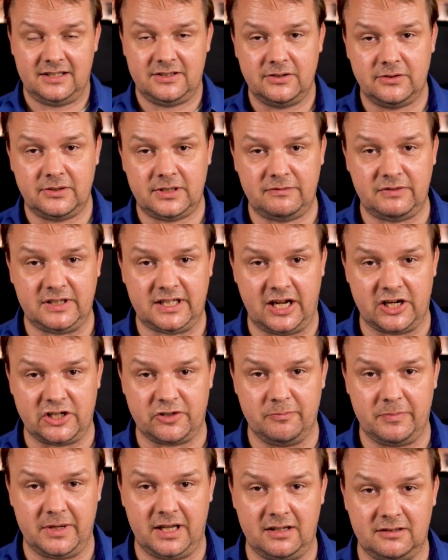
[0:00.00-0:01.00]
the
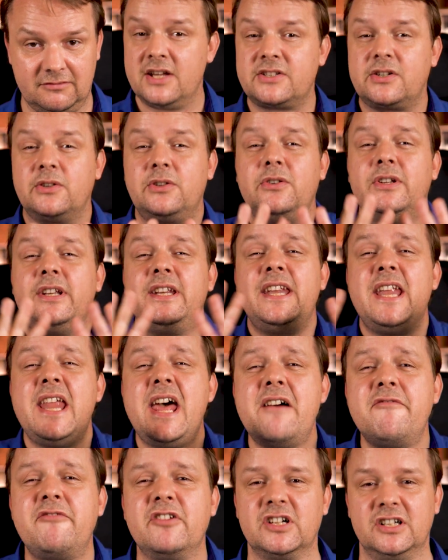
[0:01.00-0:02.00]
notification bell so you
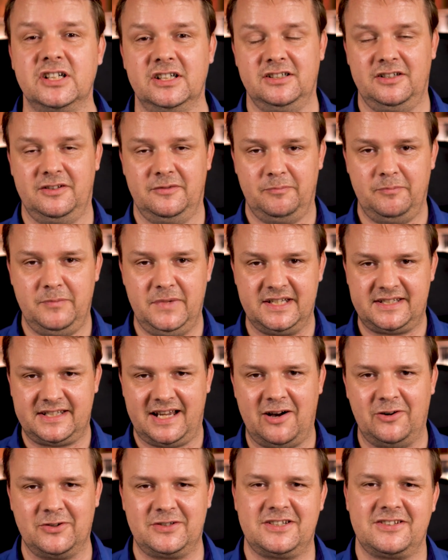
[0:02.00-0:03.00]
never miss
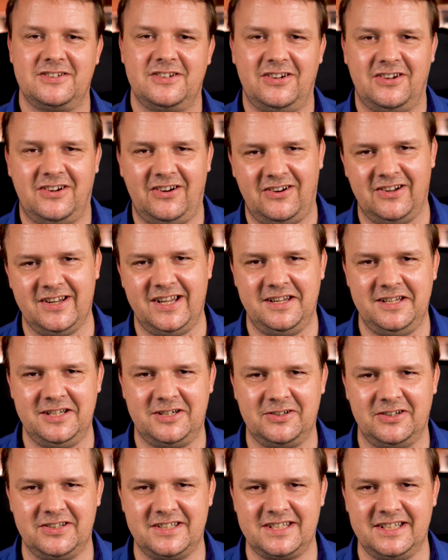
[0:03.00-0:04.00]
out on any
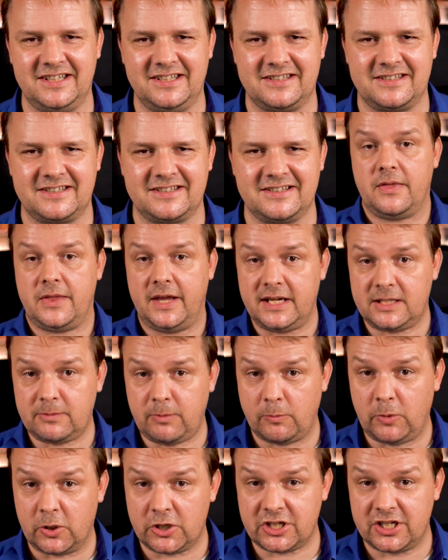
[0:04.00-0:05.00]
content. Thanks
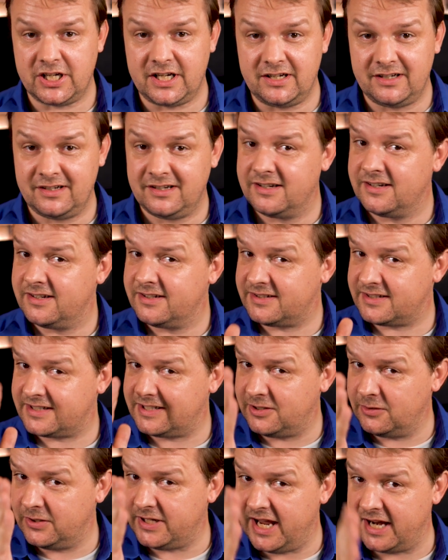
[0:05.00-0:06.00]
for watching.
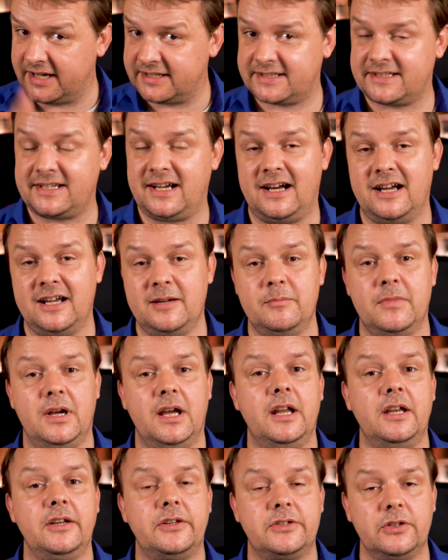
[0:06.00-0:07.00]
See you next time.
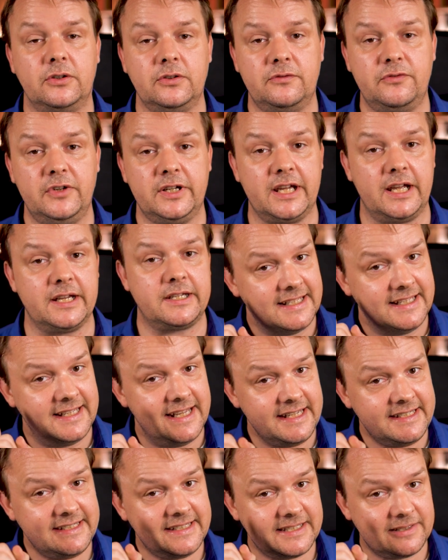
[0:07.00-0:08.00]
And don't forget,
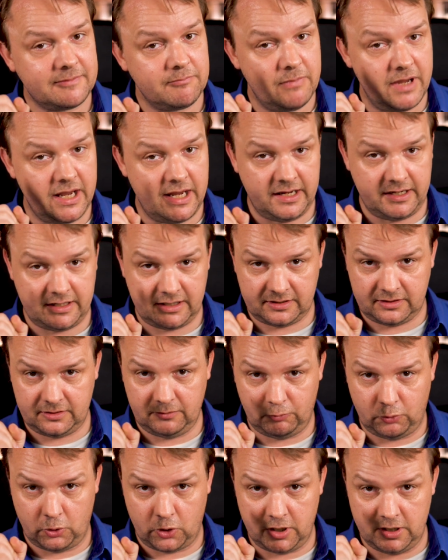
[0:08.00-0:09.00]
let's make the
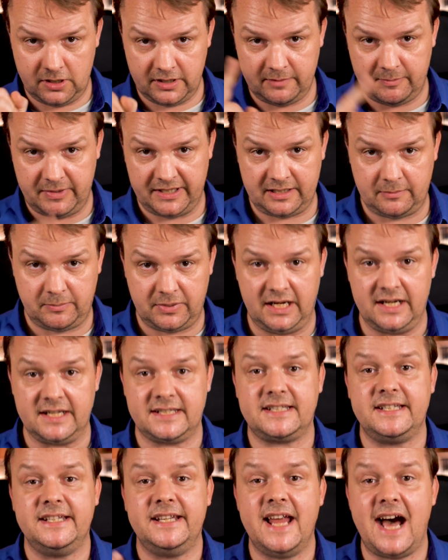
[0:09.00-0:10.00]
world a better
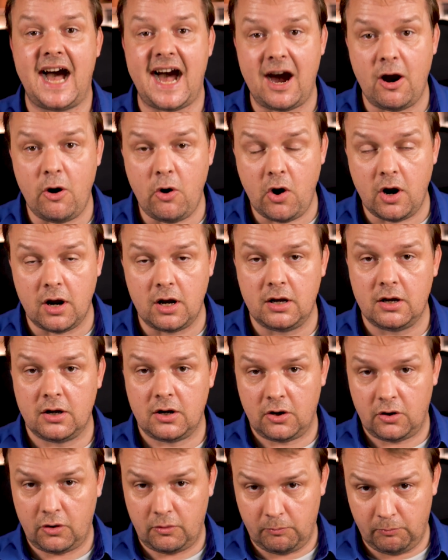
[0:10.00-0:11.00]
place now
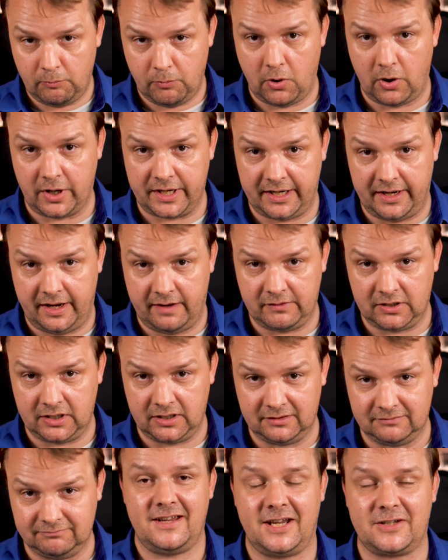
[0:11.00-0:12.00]
more than
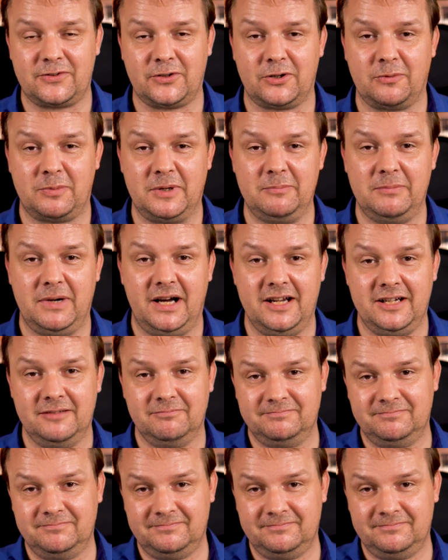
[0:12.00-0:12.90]
ever. Thanks for dropping by.